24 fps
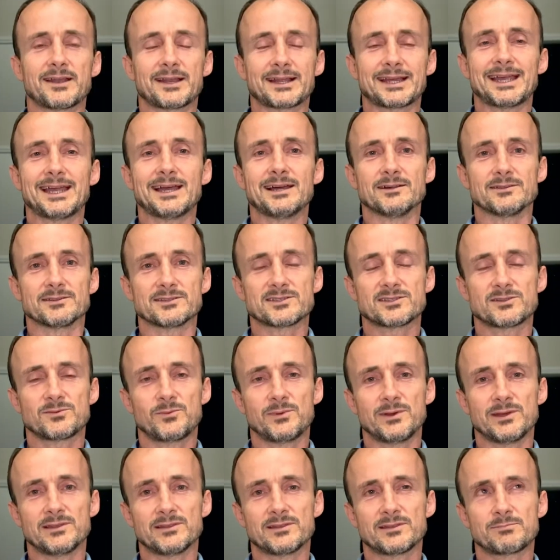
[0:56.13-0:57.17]
accounts
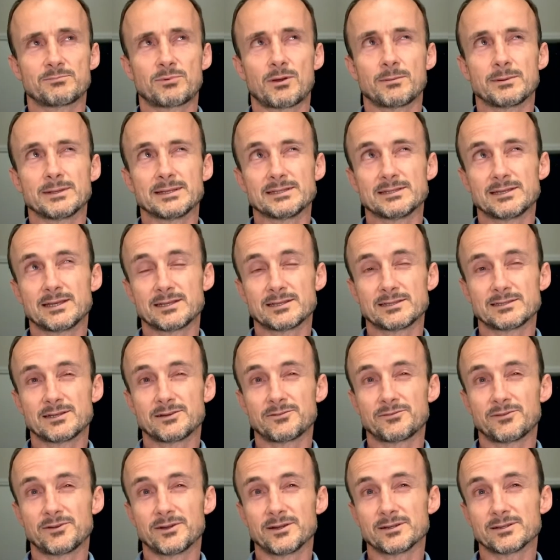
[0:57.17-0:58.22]
with probably six
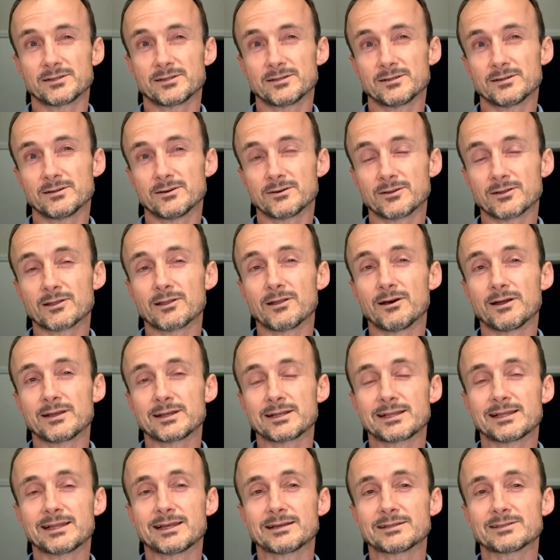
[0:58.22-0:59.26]
different online
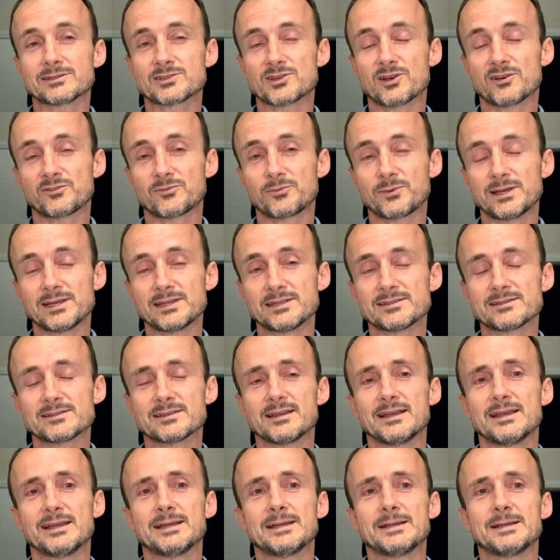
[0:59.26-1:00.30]
cloud softwares
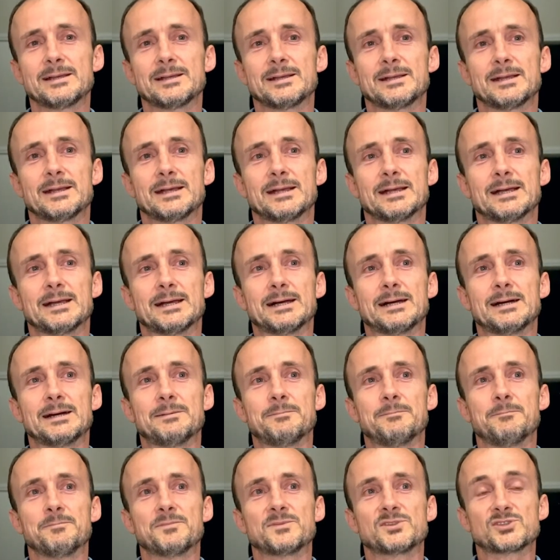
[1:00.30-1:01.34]

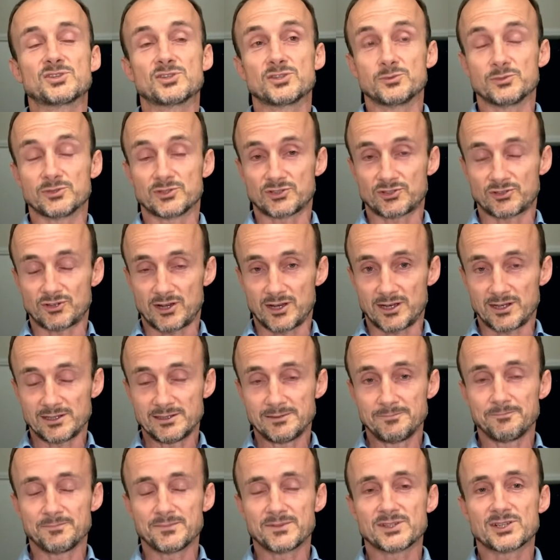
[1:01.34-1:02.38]
um, to do a
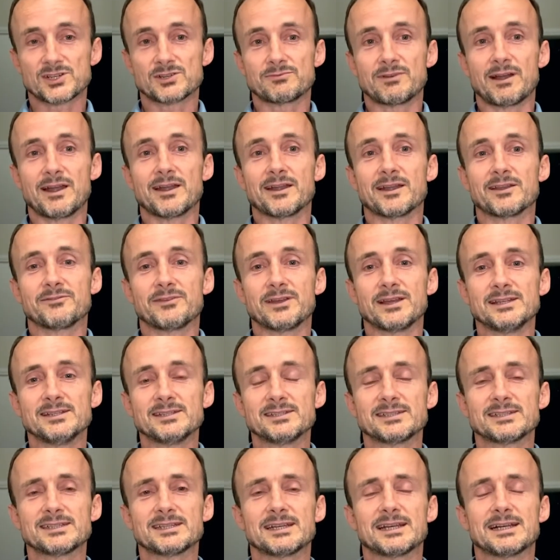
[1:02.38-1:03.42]
trial, to run an
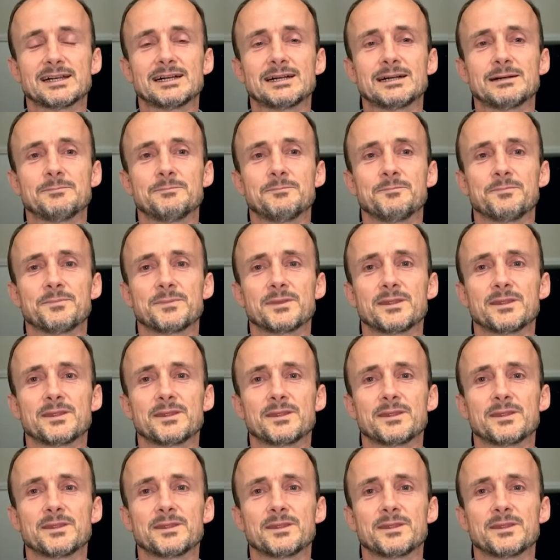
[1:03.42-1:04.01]
event. Um,